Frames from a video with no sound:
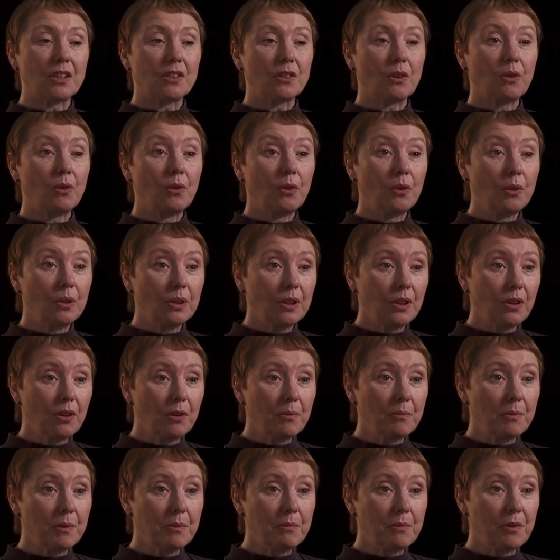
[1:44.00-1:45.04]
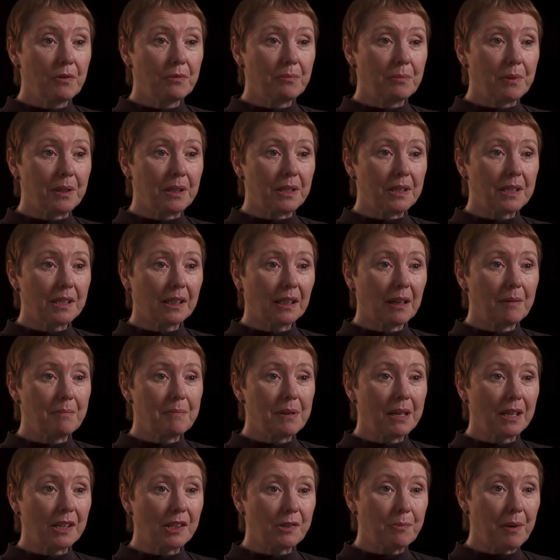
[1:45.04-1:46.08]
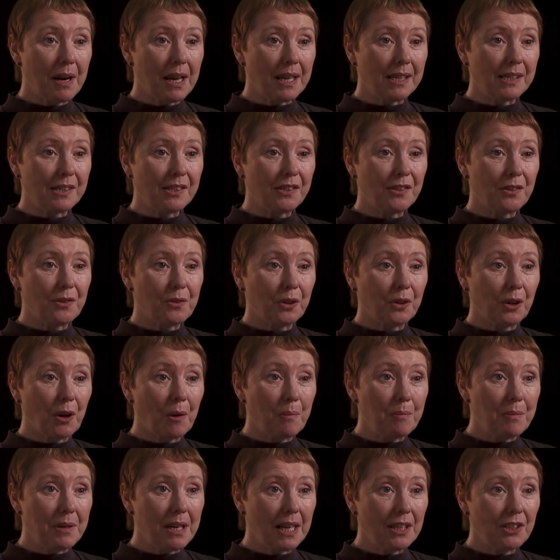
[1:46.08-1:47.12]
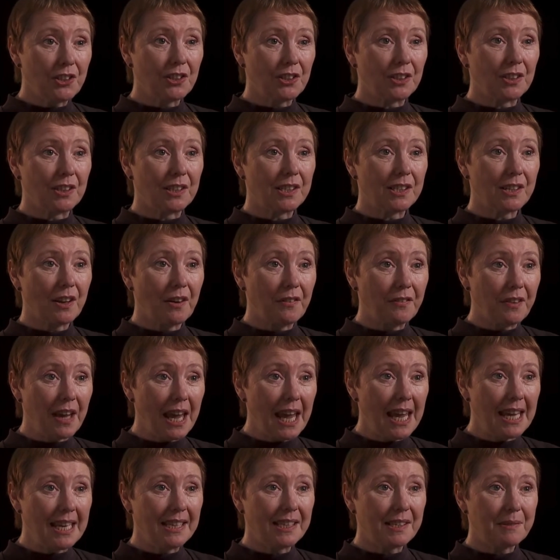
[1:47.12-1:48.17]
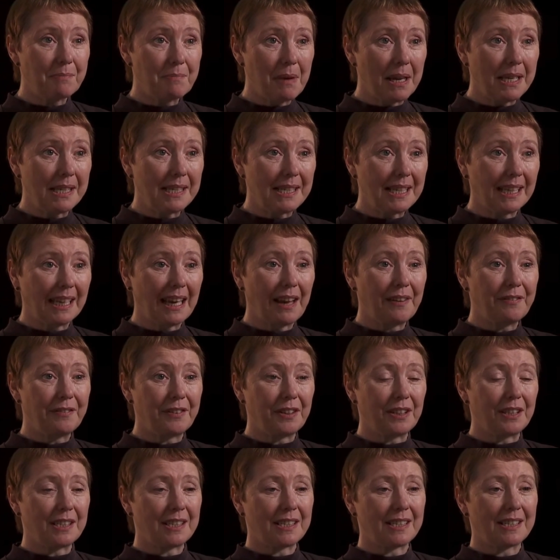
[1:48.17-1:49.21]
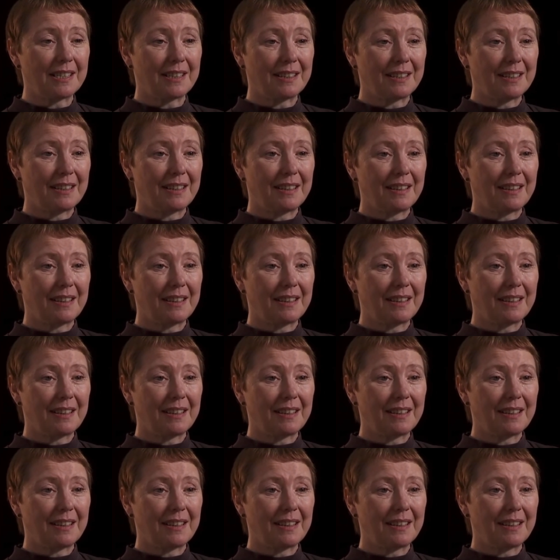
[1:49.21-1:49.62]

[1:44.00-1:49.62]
that all human movement can be expressed through combinations of 8 basic efforts.